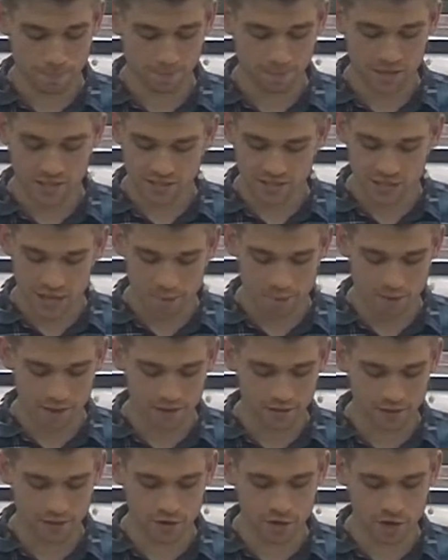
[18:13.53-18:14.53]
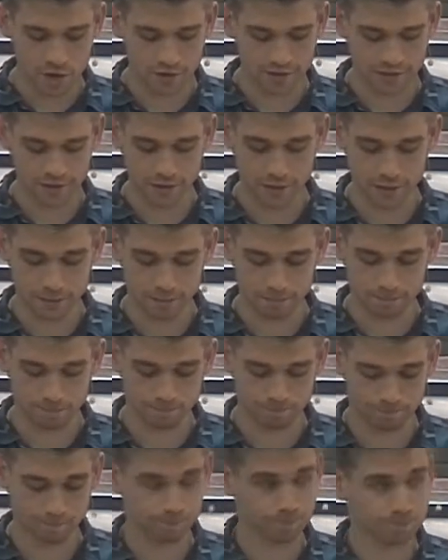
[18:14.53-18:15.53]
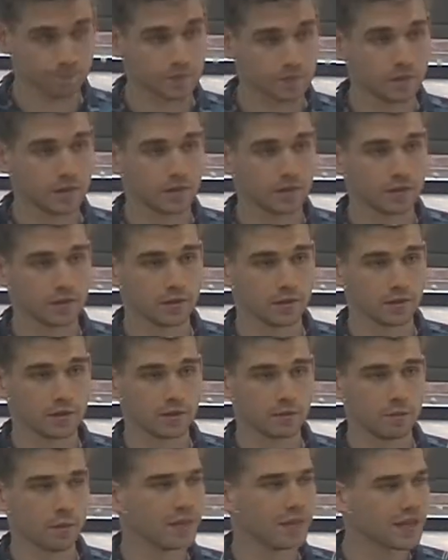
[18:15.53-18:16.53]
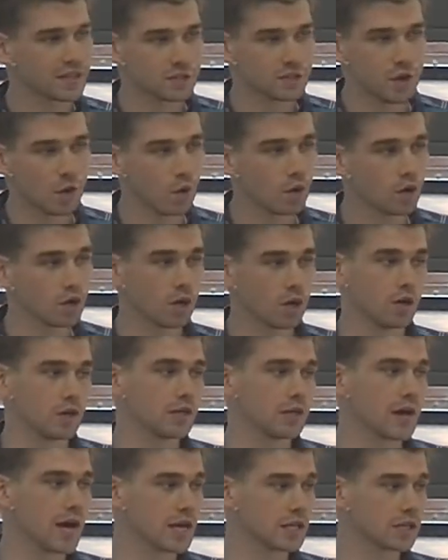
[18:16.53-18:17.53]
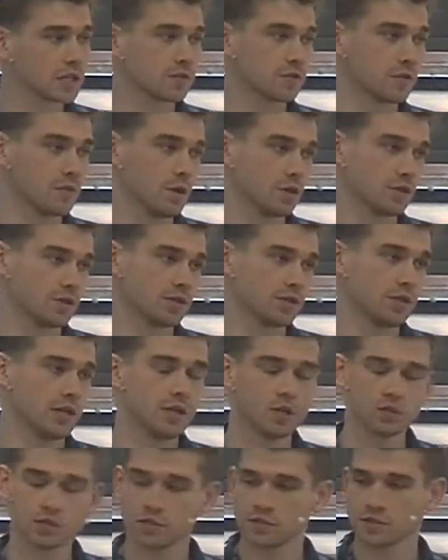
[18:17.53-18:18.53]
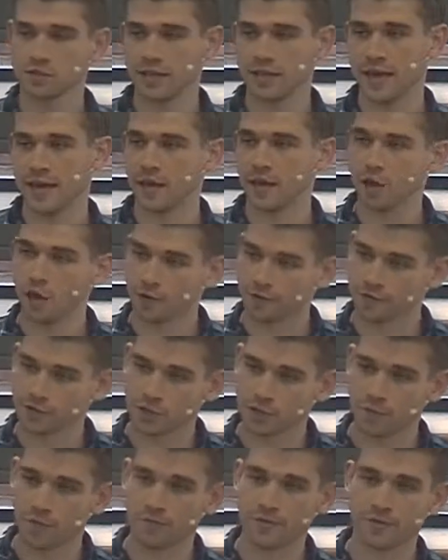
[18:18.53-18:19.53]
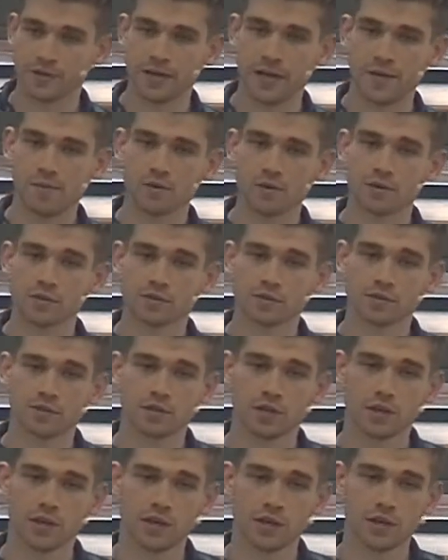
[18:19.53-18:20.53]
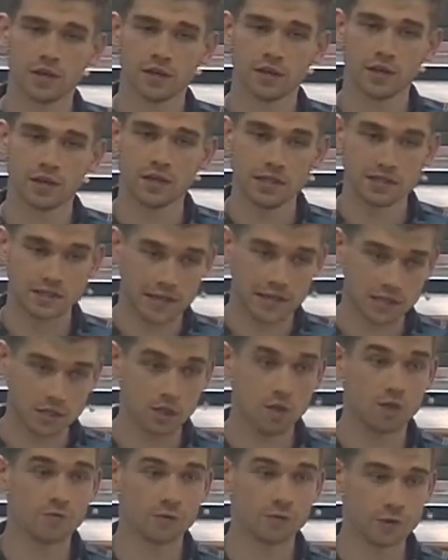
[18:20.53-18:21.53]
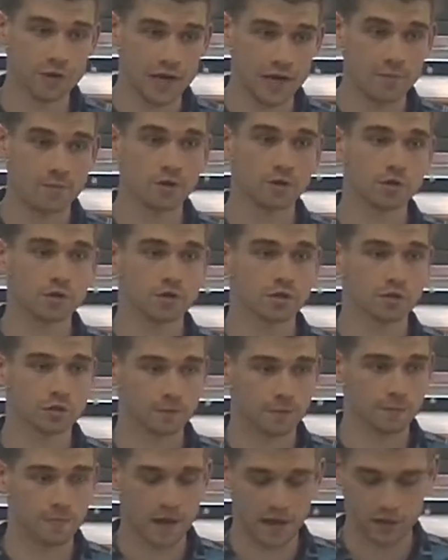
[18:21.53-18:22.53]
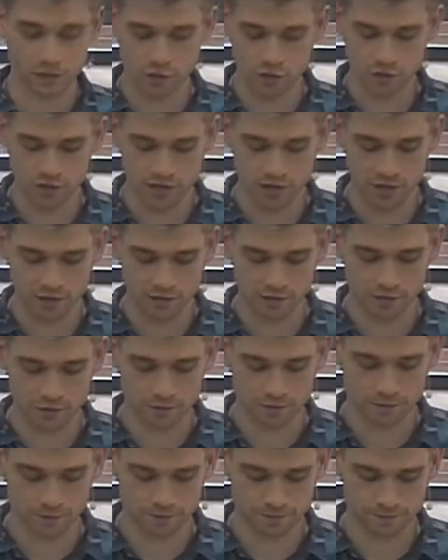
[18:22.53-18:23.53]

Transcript: Isn't that better than nothing? But that's not what God asks from us. He doesn't say, love some of your neighbors. He says, love your neighbors as yourselves.